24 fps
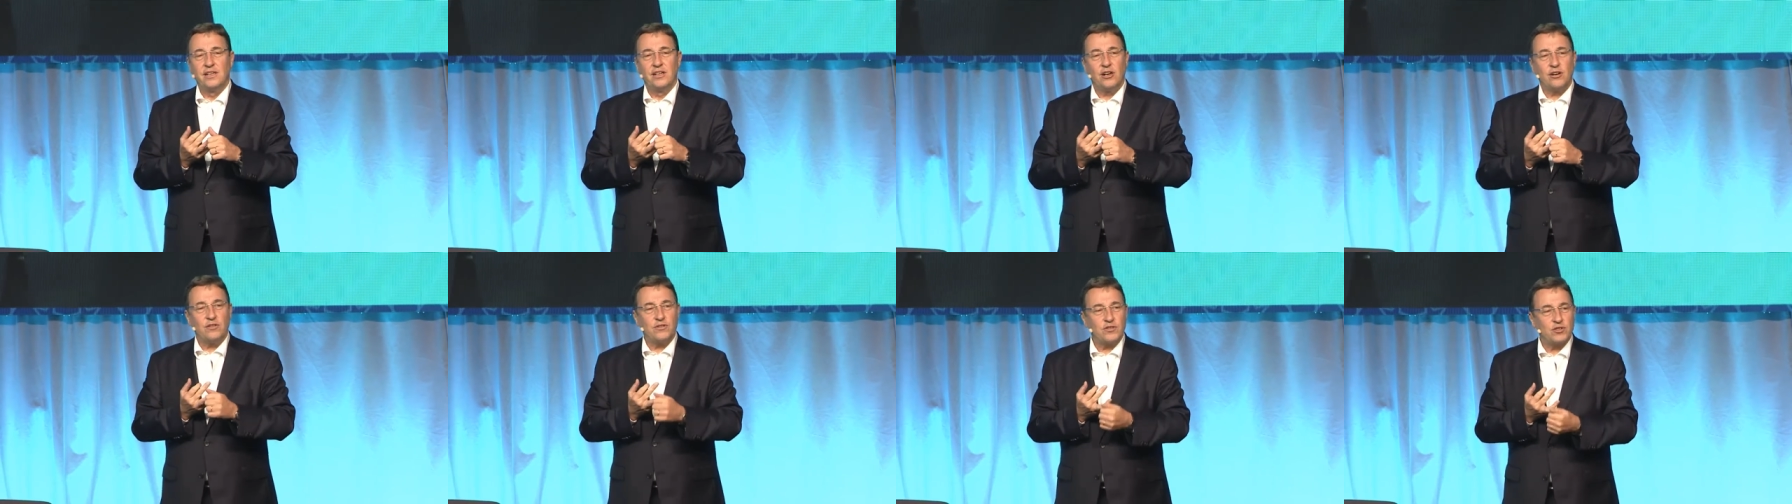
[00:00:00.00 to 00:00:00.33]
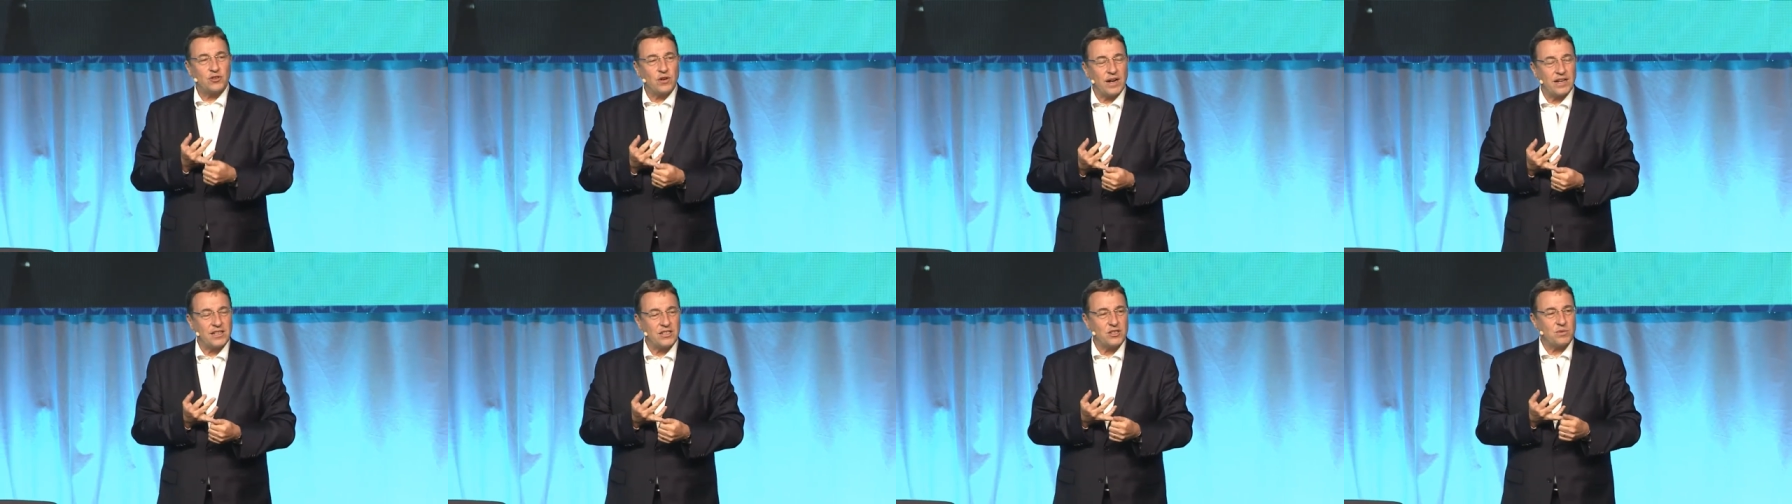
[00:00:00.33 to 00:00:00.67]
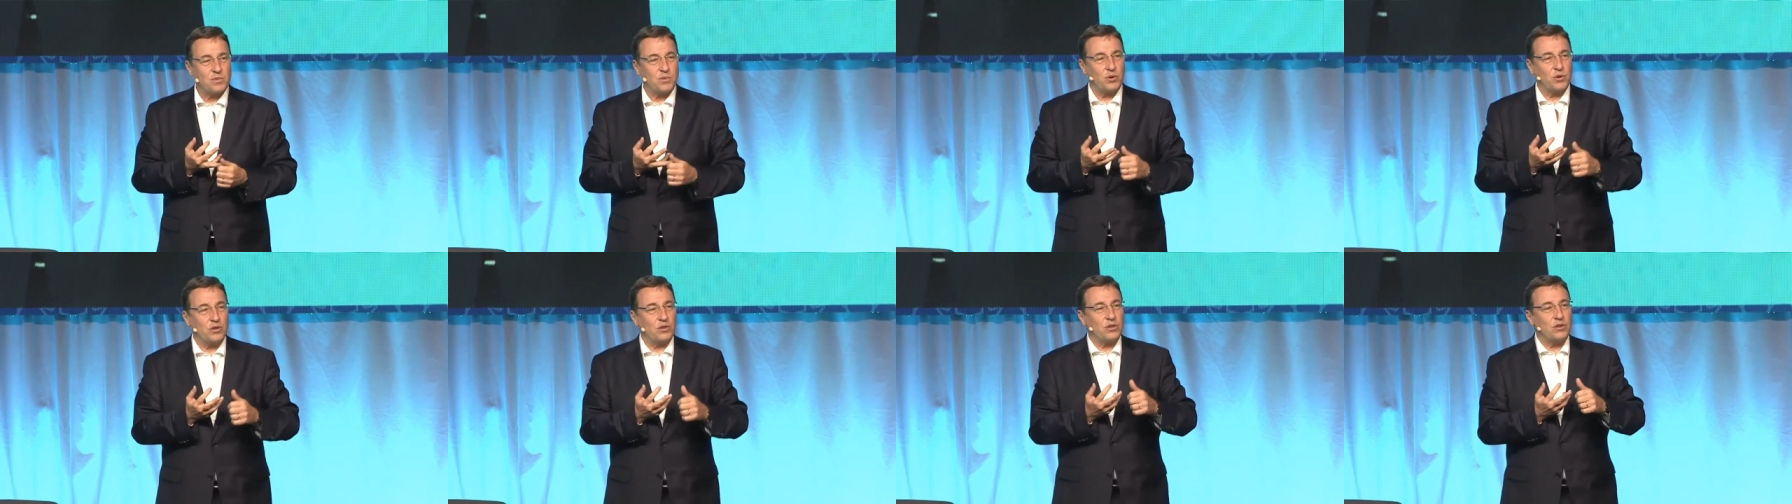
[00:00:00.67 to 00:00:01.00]
of
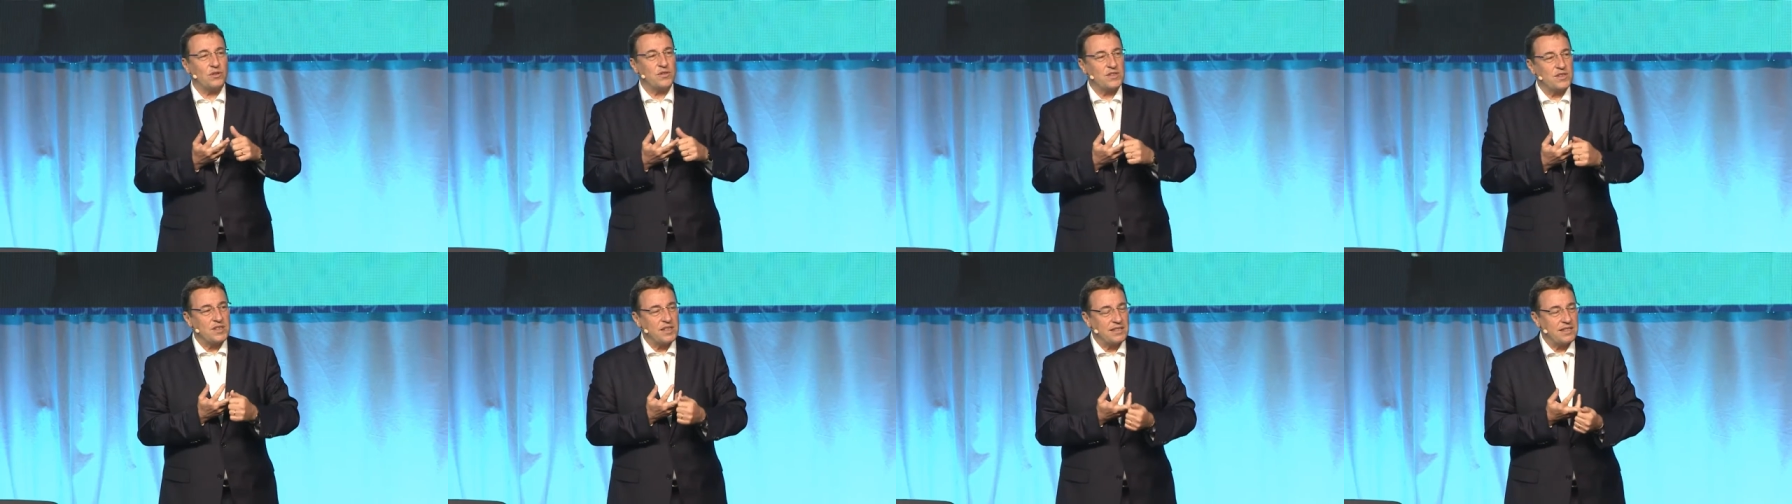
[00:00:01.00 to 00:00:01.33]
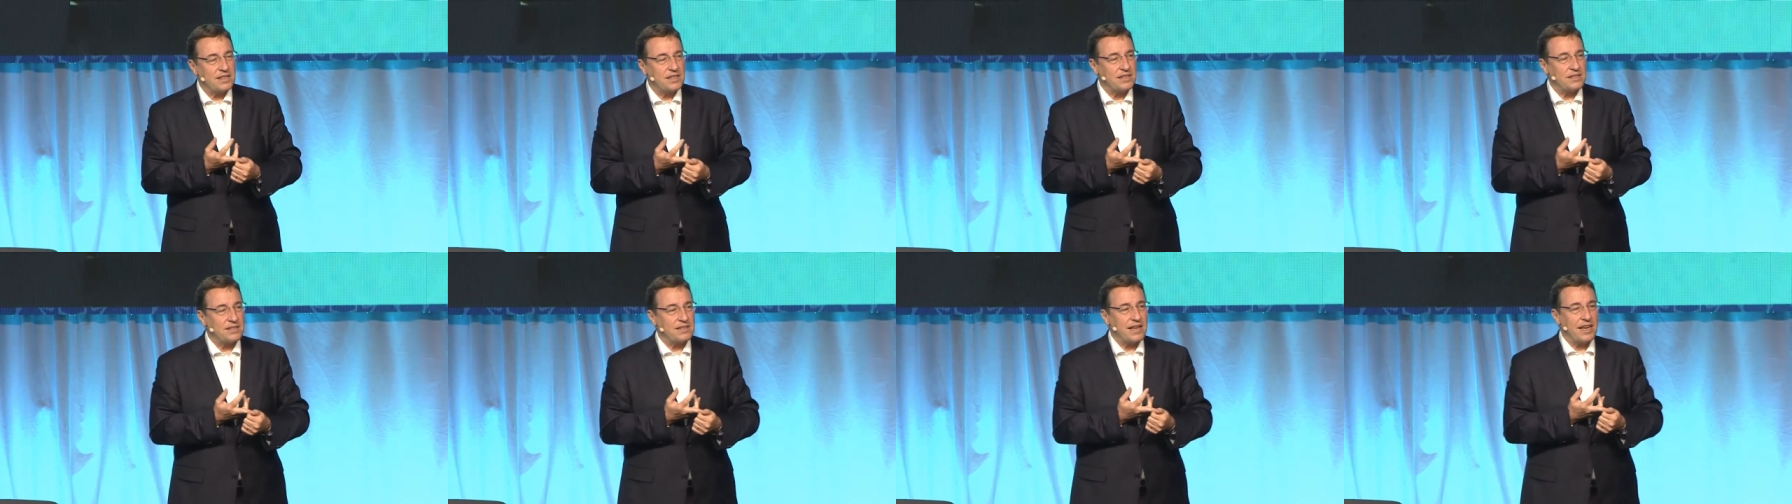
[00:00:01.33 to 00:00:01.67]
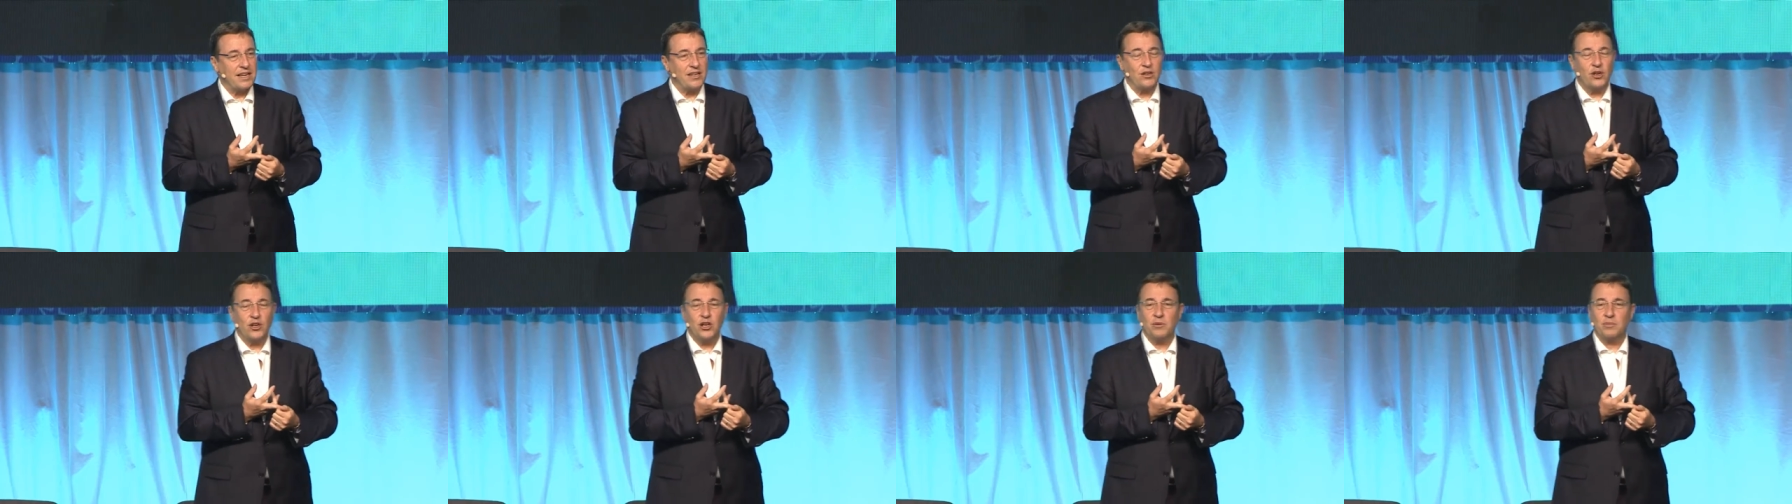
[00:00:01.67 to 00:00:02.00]
transport, of cities
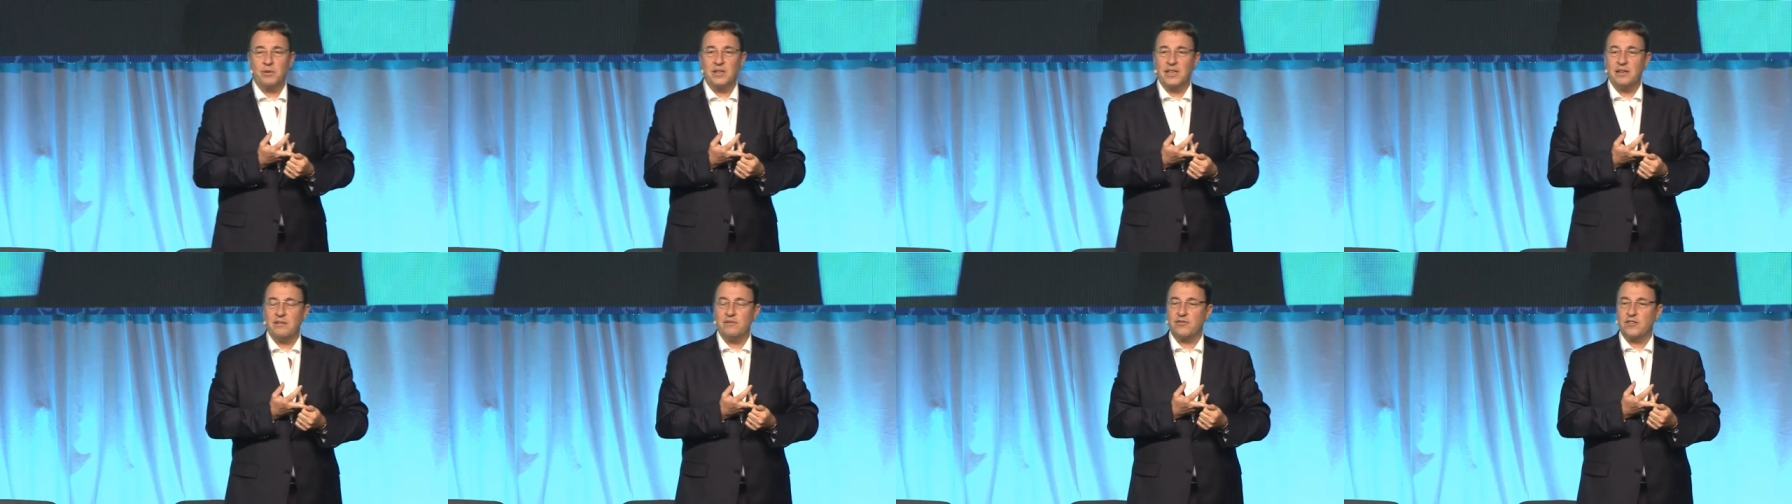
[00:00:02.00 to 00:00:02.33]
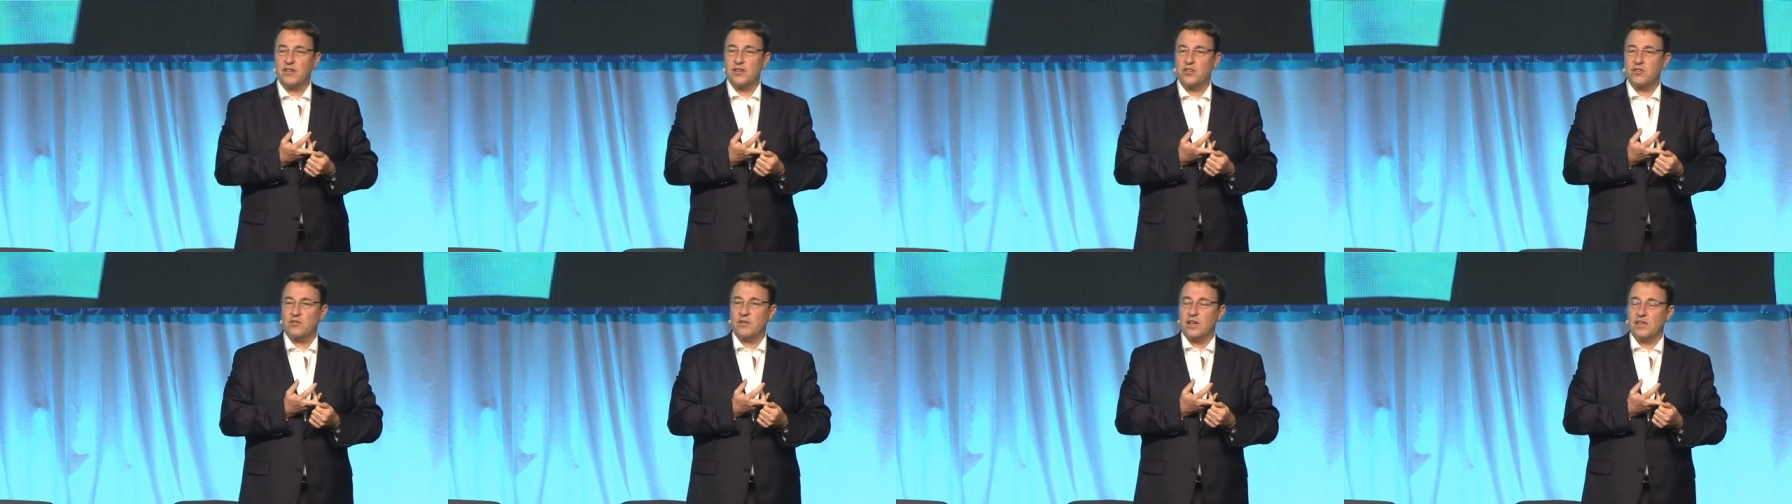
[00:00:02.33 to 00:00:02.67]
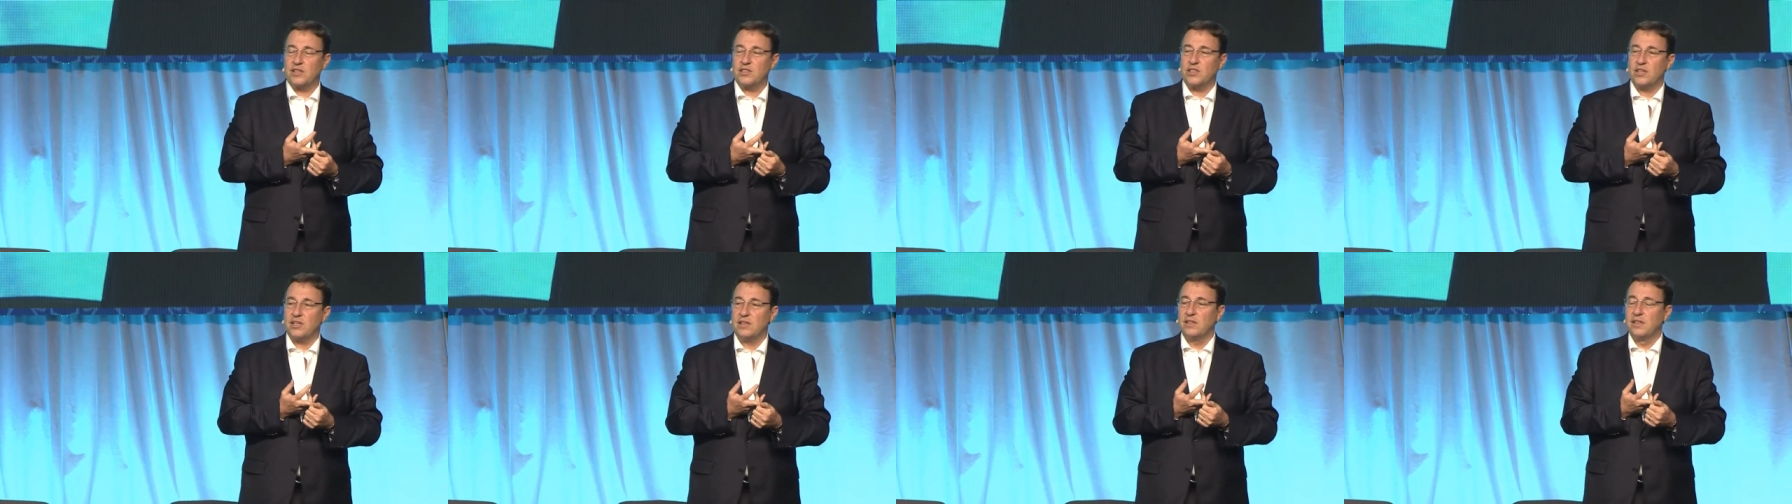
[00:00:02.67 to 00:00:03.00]
and urban
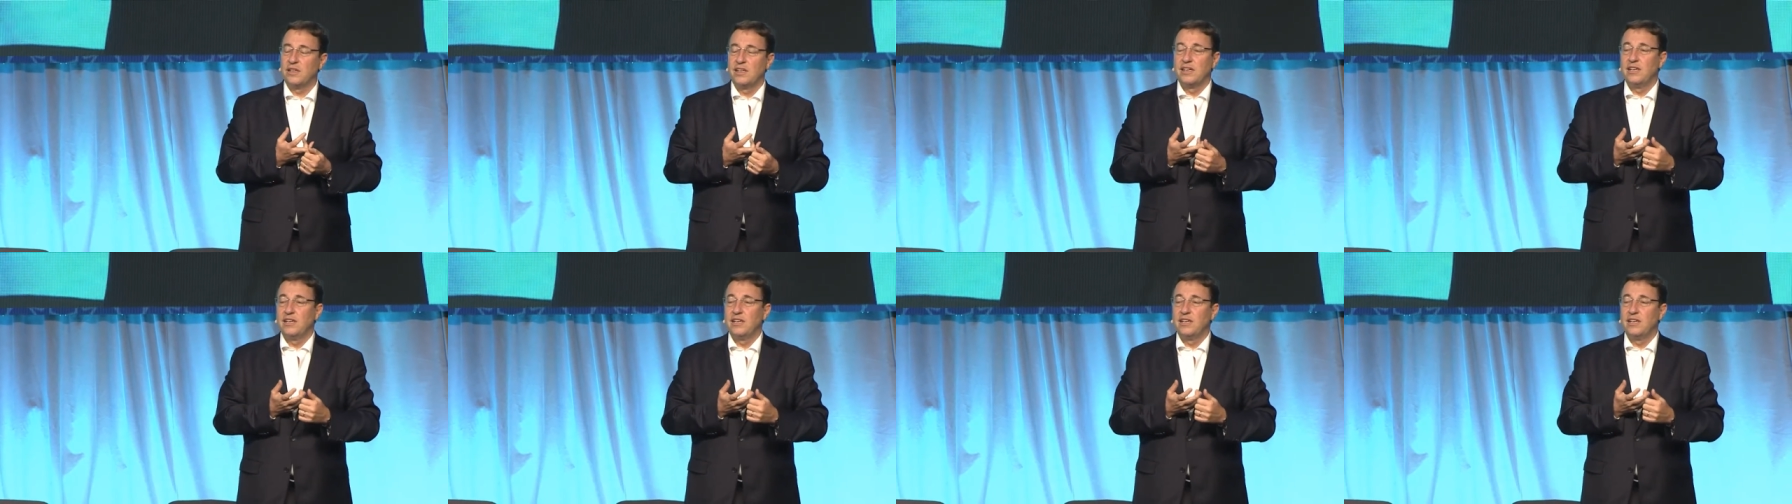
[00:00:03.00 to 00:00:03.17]
infrastructure,